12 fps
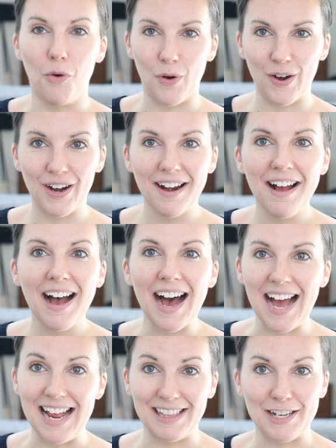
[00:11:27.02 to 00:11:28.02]
Four
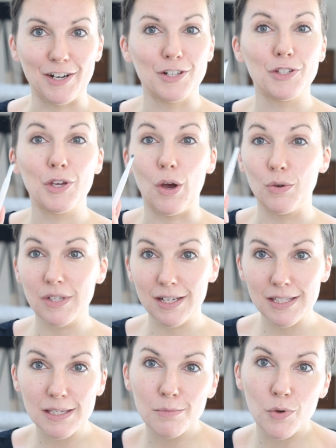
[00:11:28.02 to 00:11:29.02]
eyeliners. Goes
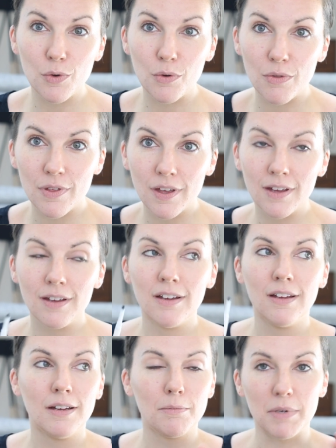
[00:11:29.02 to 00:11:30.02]
on smooth,
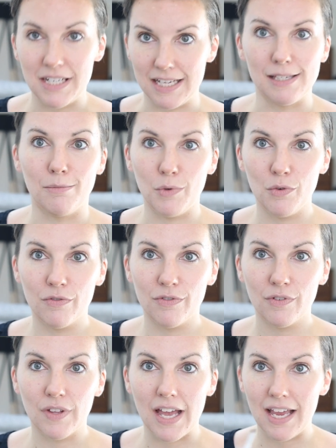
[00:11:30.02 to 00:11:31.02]
but doesn't
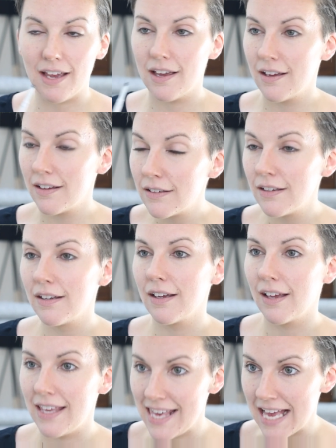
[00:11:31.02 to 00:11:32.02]
move. Like,
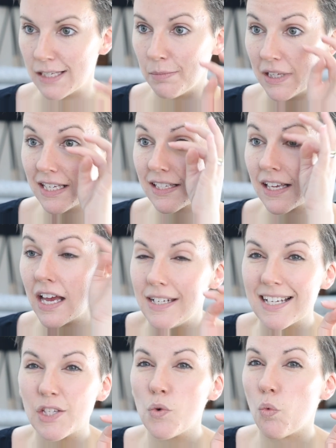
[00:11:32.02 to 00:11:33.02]
yes, please.
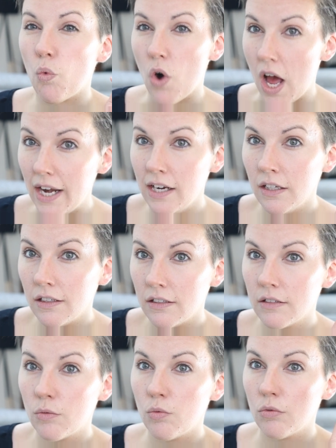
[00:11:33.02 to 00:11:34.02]
Doesn't run,
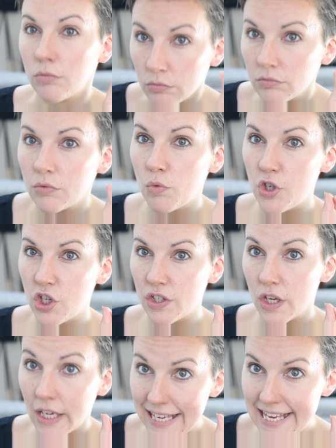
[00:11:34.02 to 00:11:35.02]
which
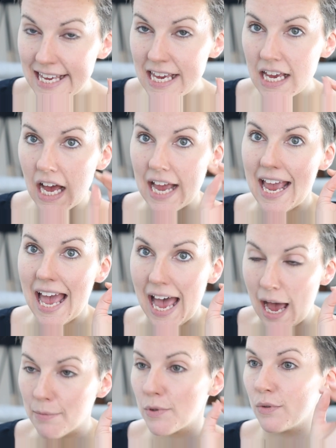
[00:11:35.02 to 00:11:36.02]
is key. I
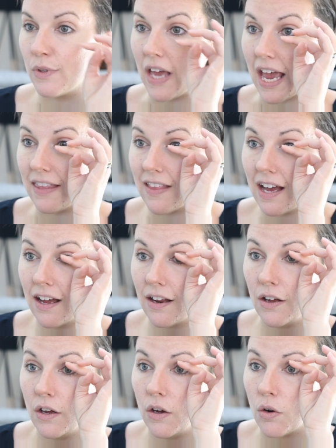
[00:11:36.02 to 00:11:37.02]
absolutely hate that
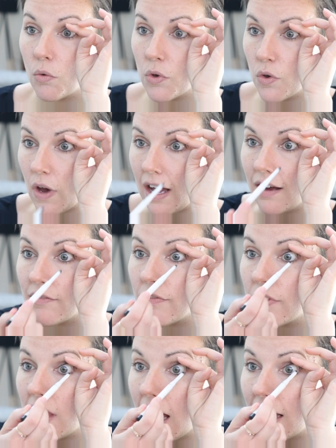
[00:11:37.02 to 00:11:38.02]
when you
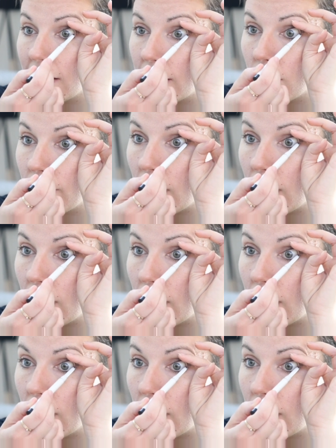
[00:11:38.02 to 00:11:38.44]
have the eyeliner